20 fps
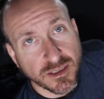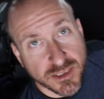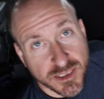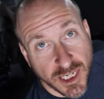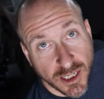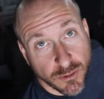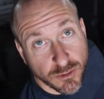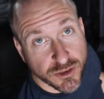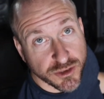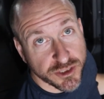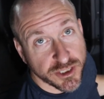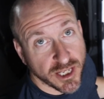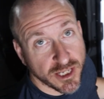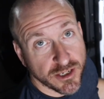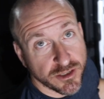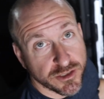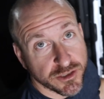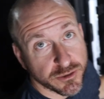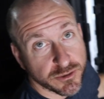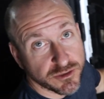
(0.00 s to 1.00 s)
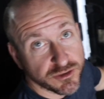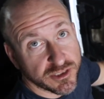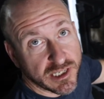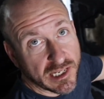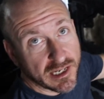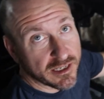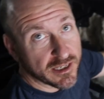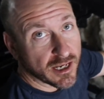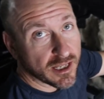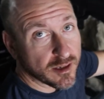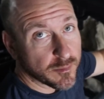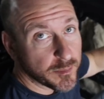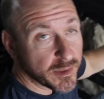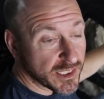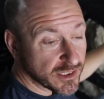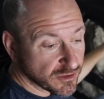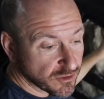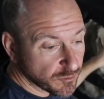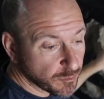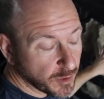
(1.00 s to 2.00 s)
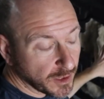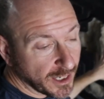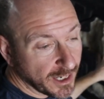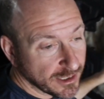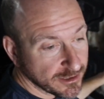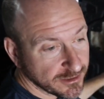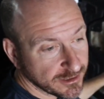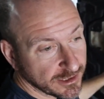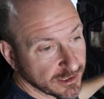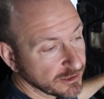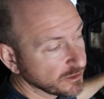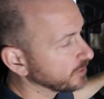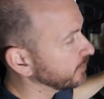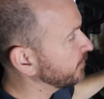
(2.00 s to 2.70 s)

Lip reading: Now what you got to do is you got to cut a piece of plastic